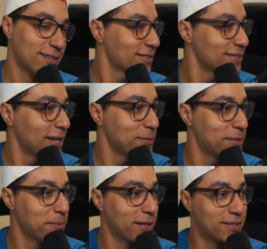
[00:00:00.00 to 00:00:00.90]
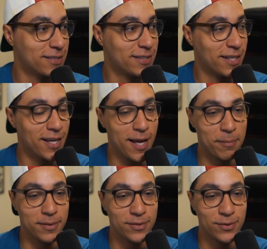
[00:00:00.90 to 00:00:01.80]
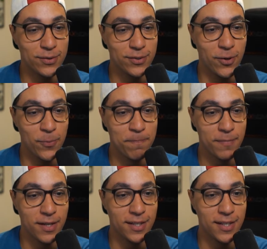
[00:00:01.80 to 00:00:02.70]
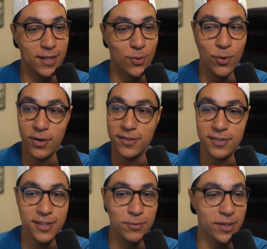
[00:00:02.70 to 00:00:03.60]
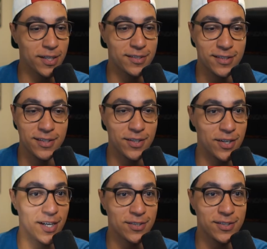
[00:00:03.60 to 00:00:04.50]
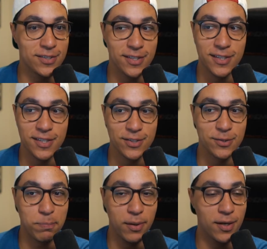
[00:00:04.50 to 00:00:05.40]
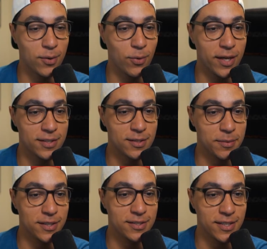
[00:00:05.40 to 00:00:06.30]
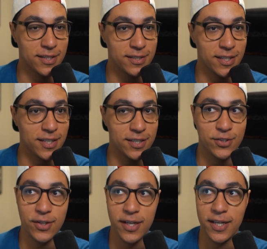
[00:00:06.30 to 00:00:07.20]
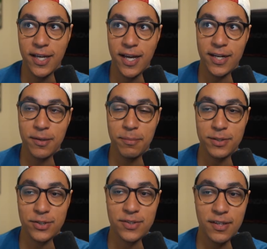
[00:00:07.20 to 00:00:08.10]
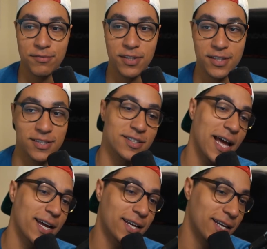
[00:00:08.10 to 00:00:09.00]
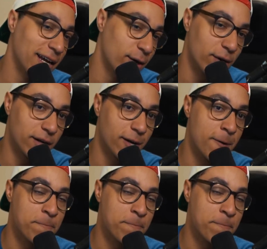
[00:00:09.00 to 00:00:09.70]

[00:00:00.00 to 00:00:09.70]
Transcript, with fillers: Time to make this thing happen, dude. So, uh, quarantine, we're going to sit in our houses and, and just plug away at some of these things. And yesterday, he added a bunch of stuff to the stacking area,